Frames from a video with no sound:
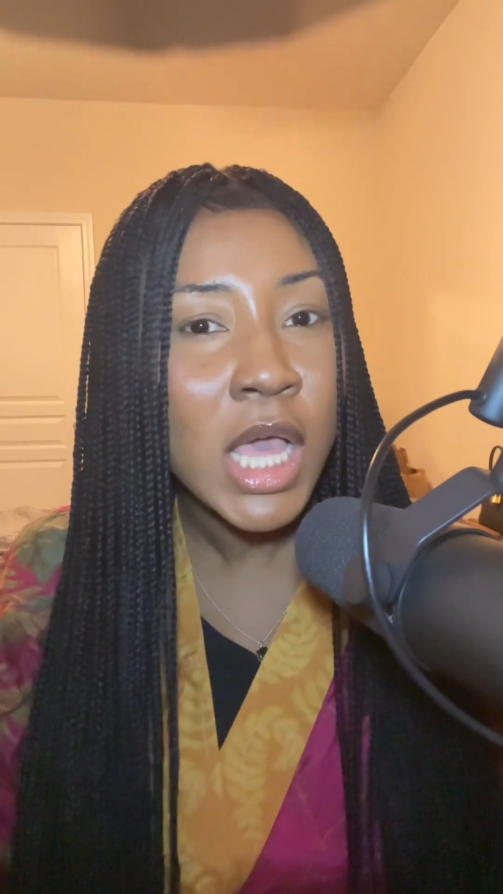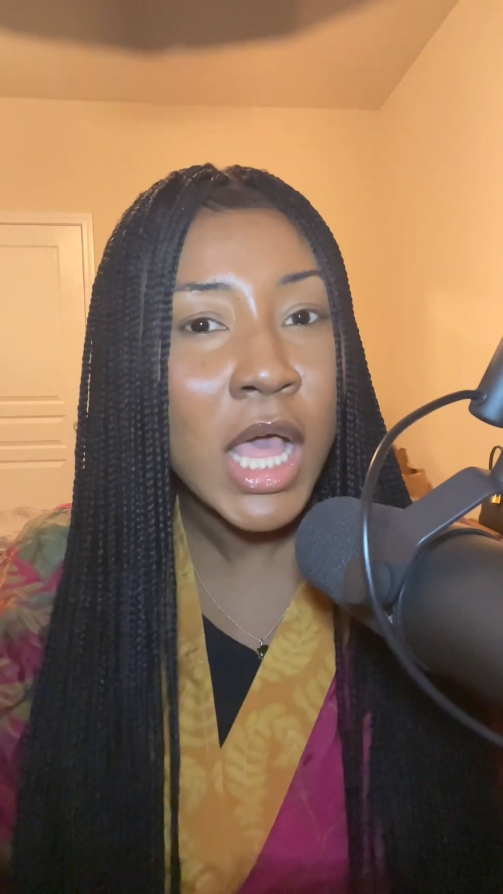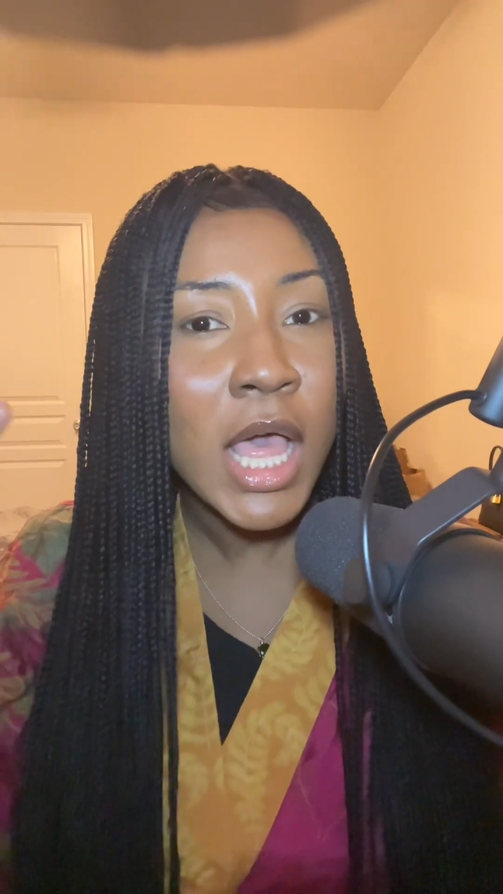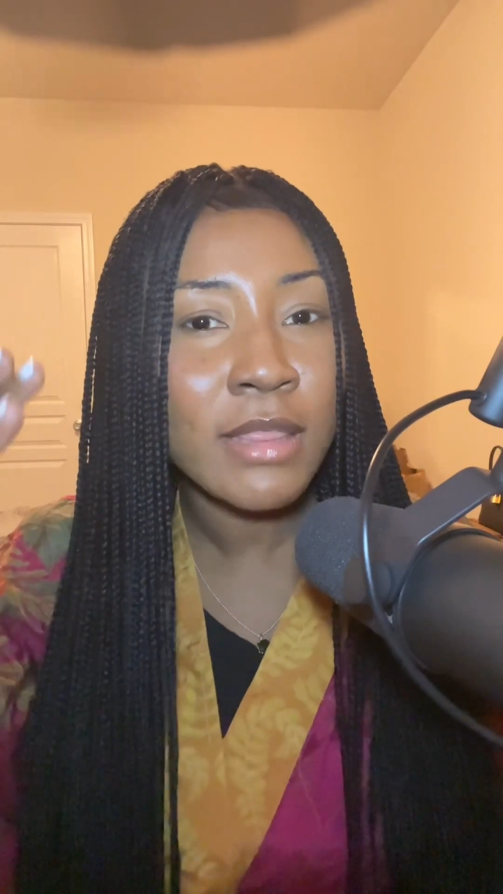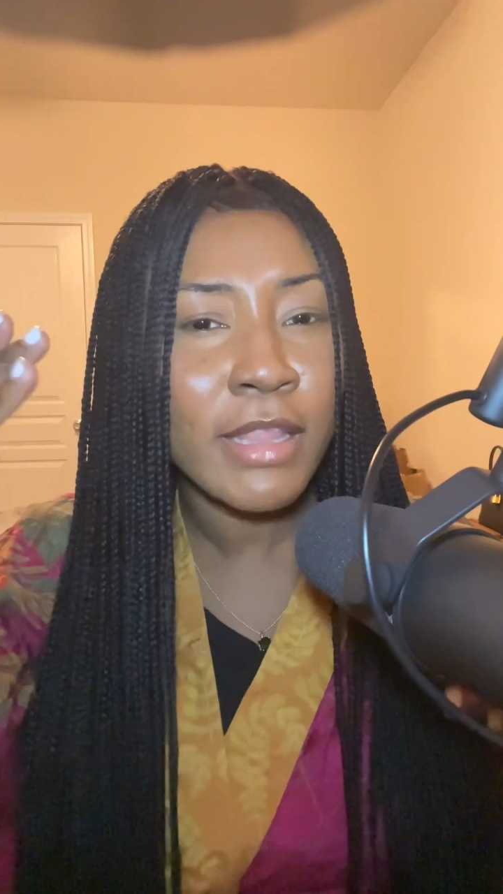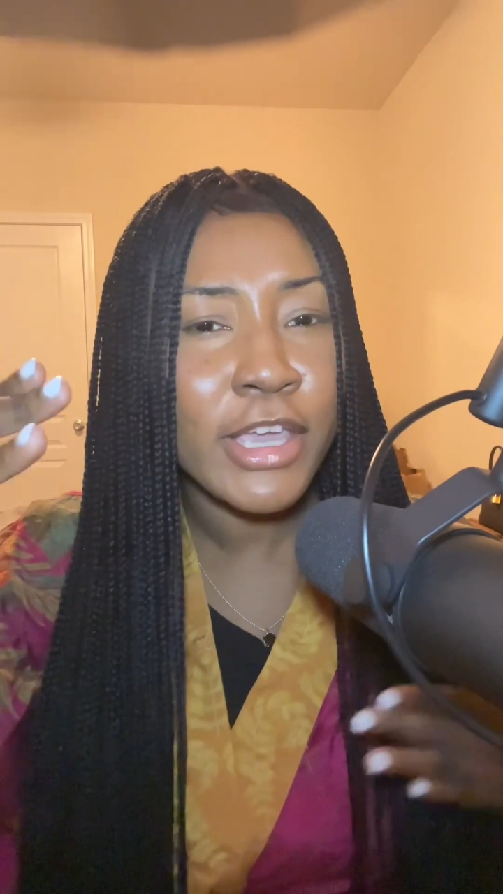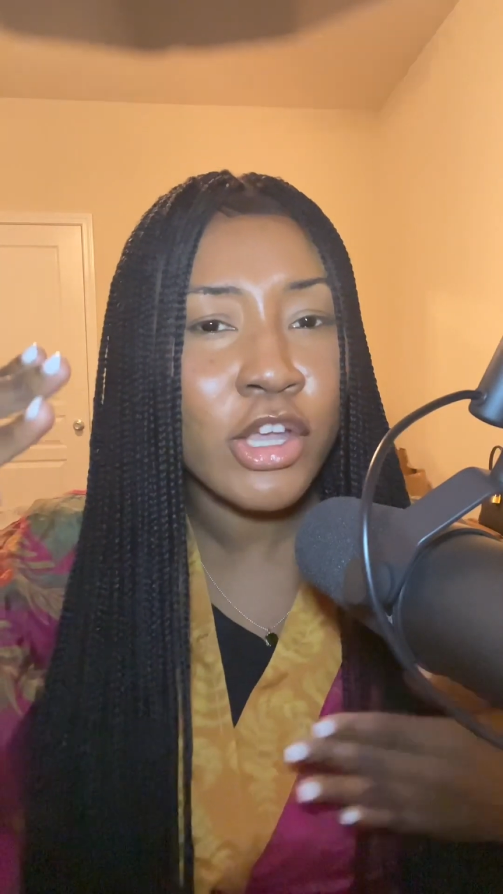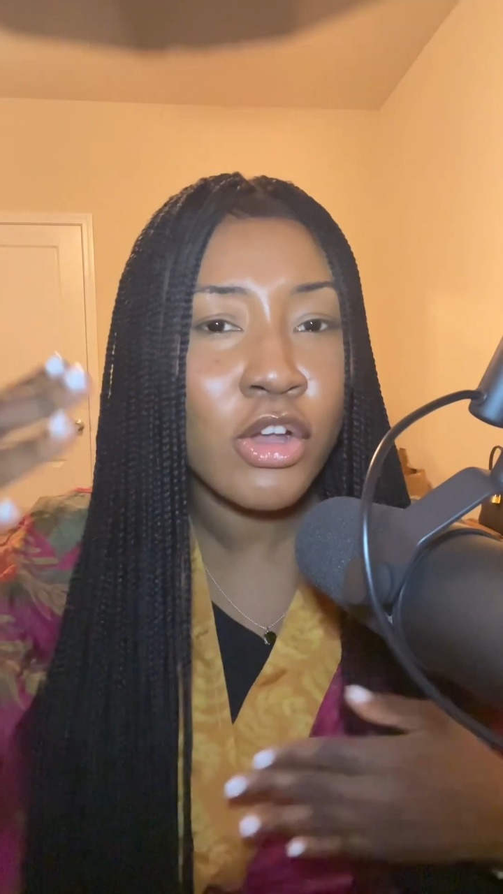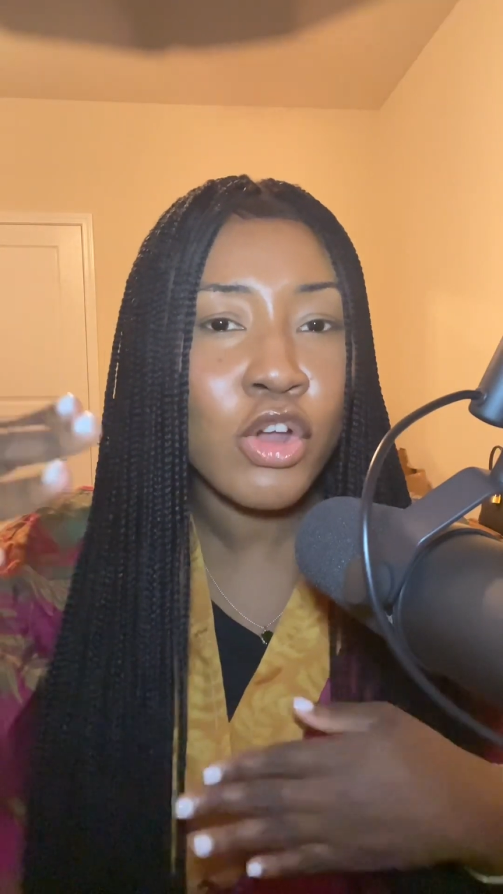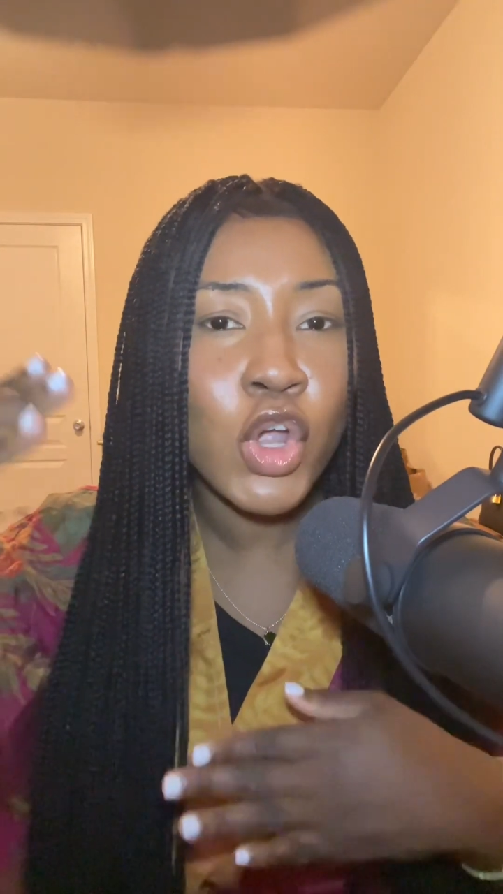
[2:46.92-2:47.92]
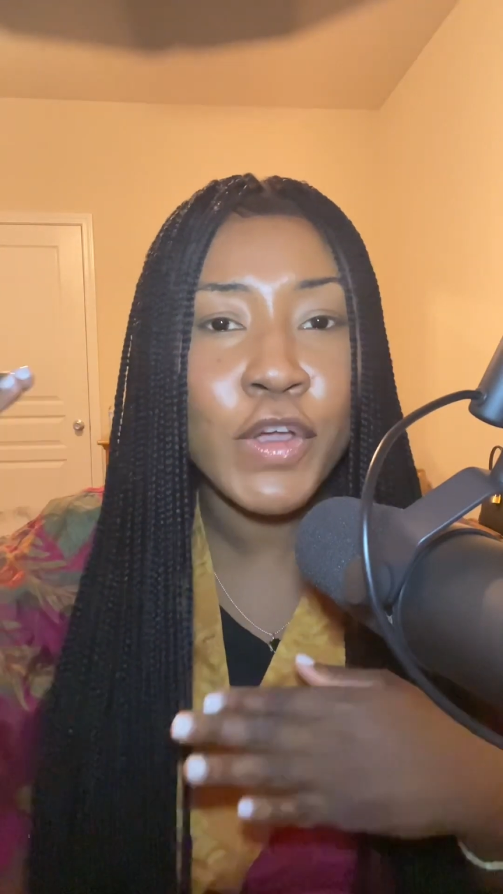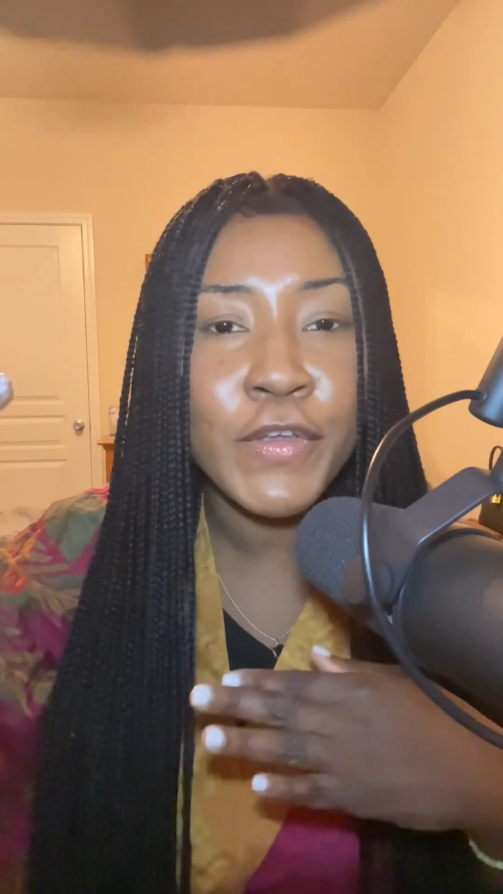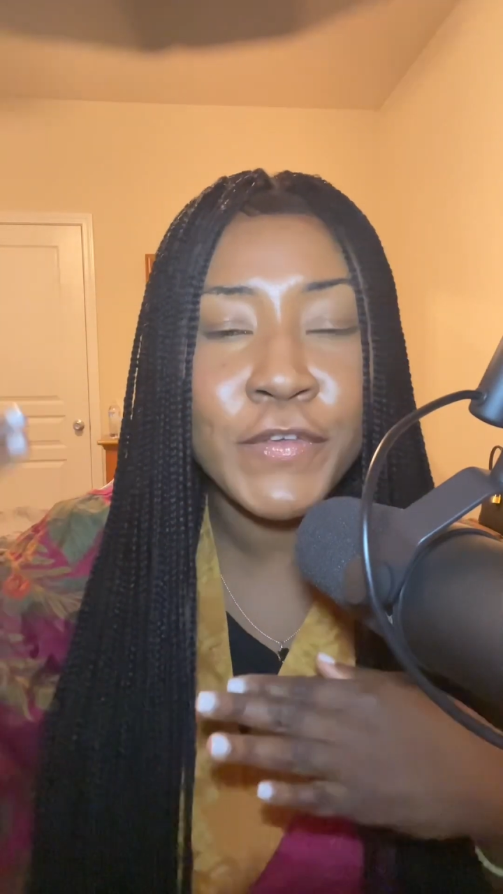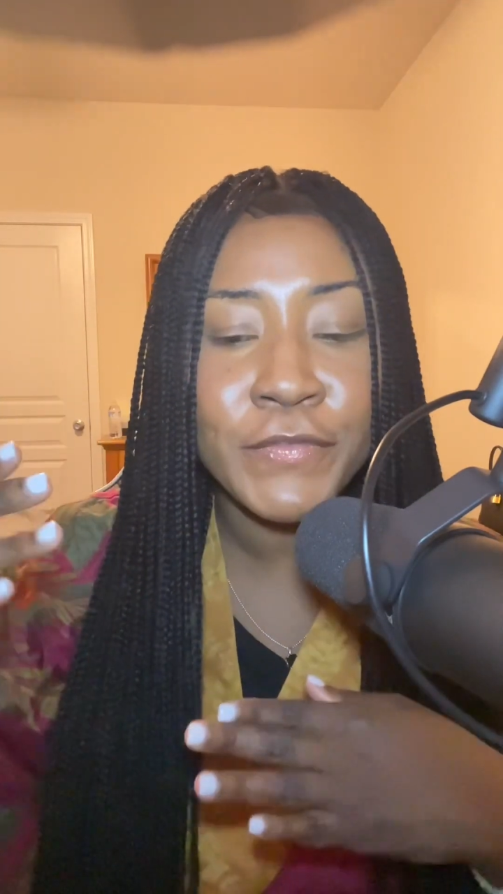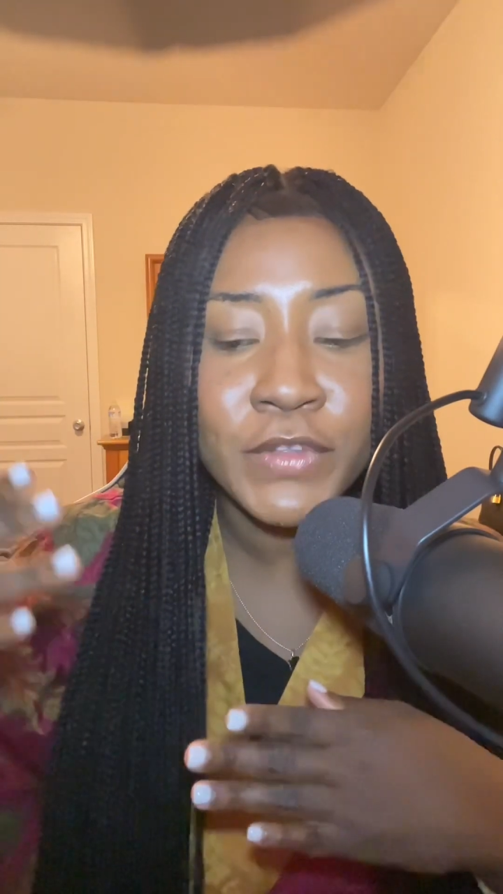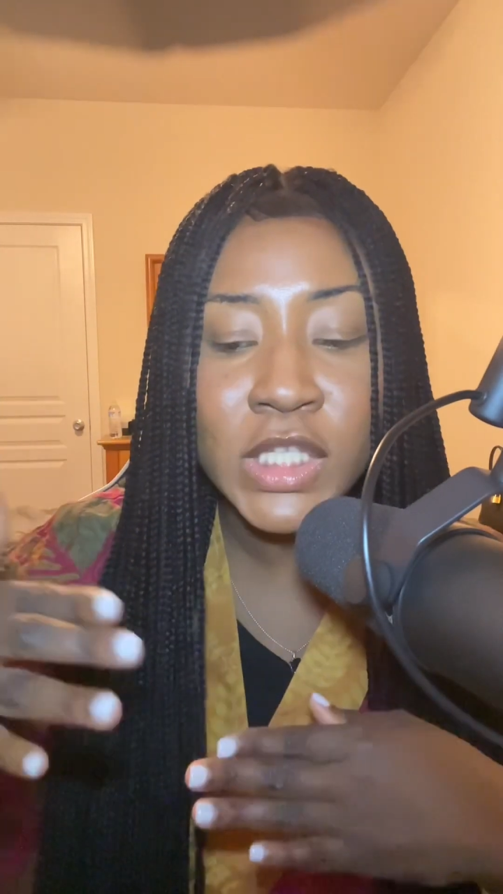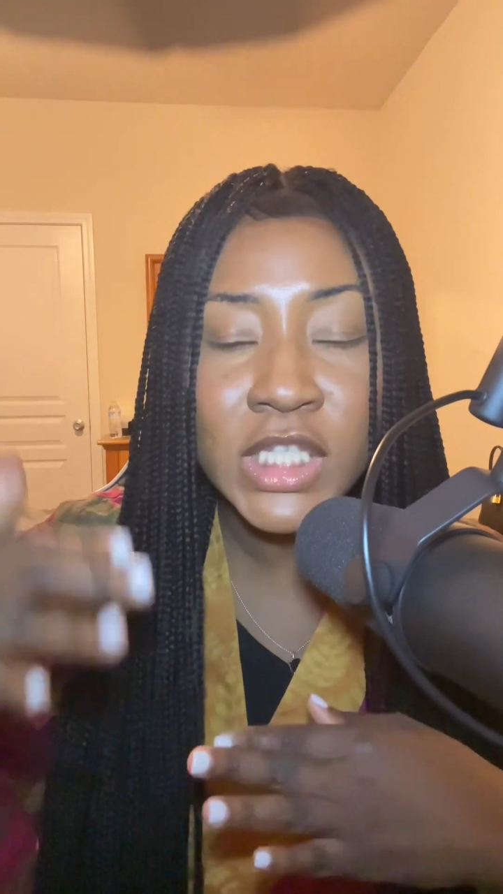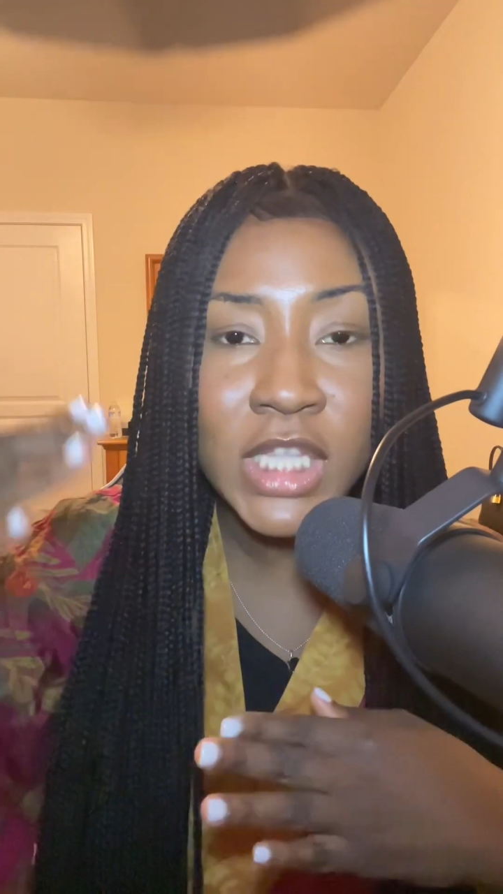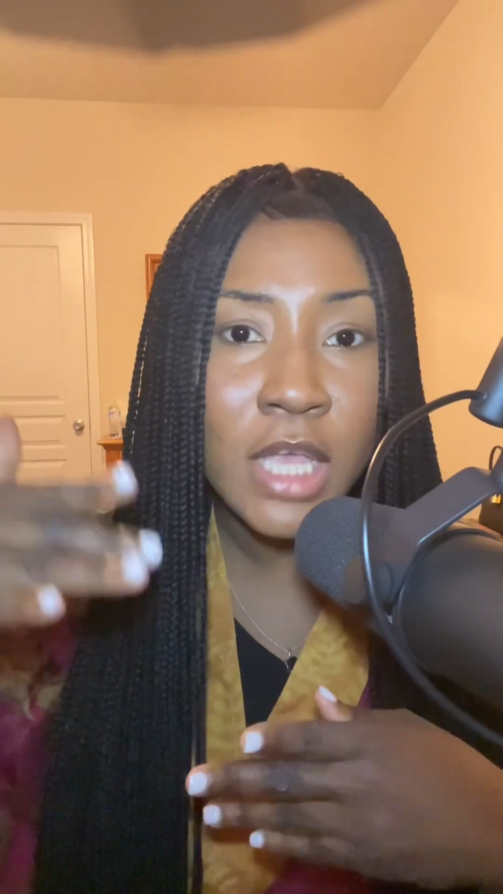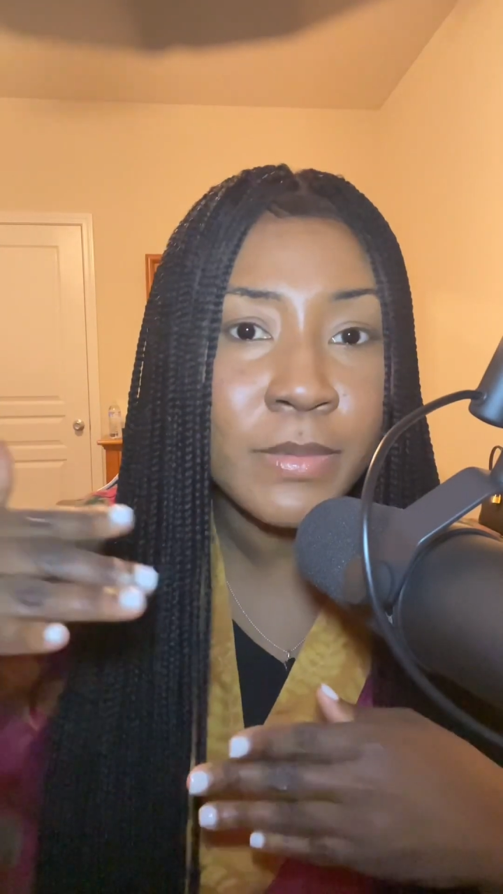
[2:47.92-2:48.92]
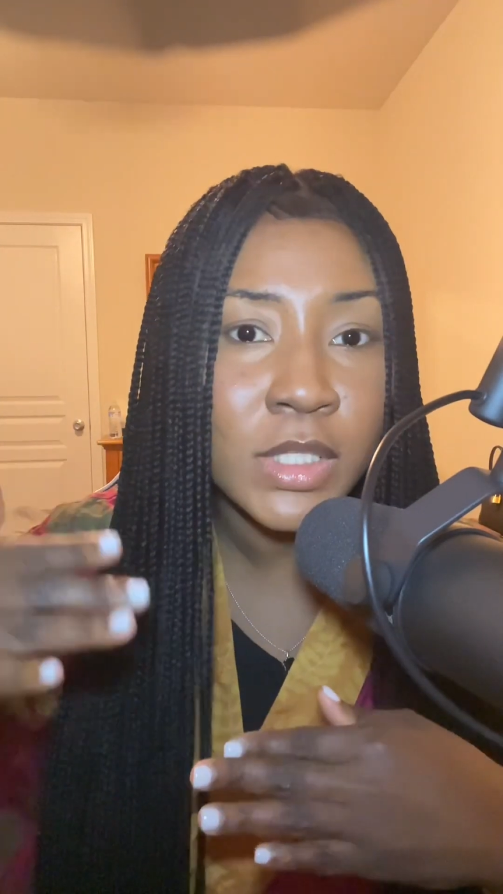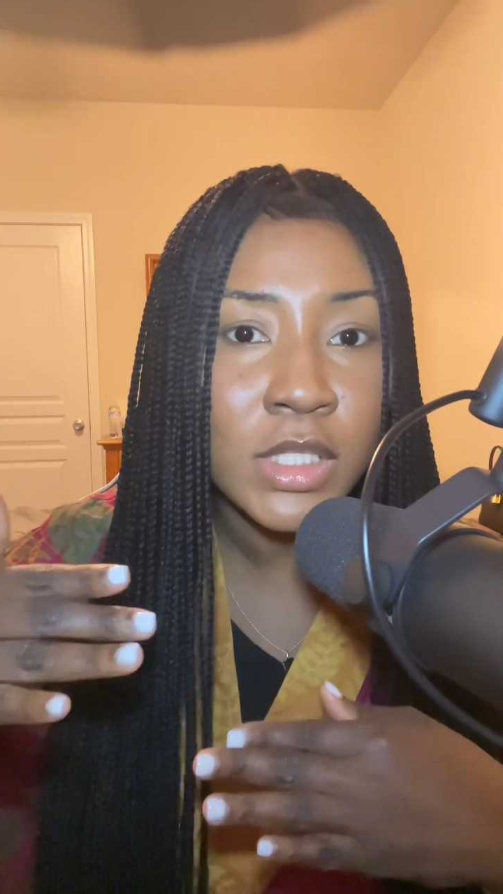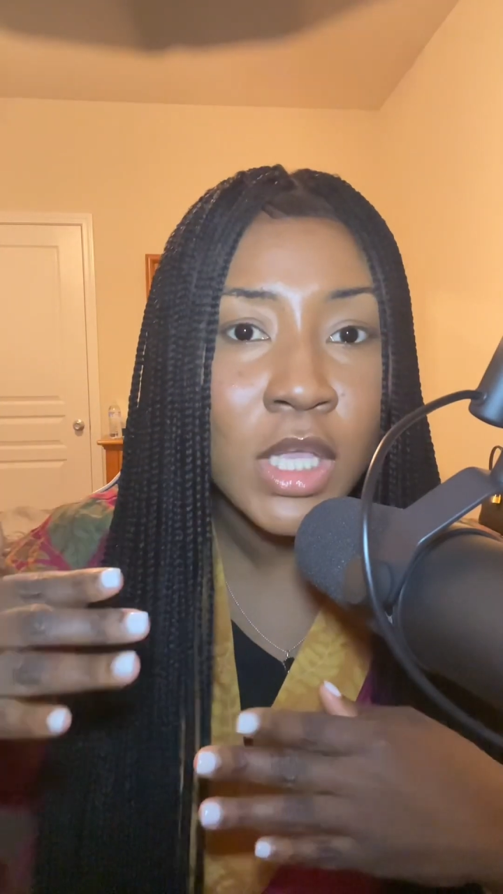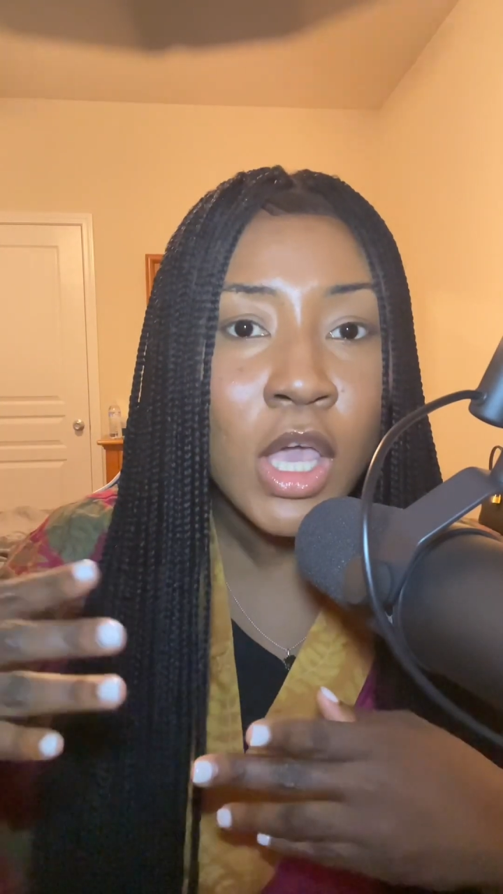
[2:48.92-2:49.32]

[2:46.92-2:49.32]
a layer of steps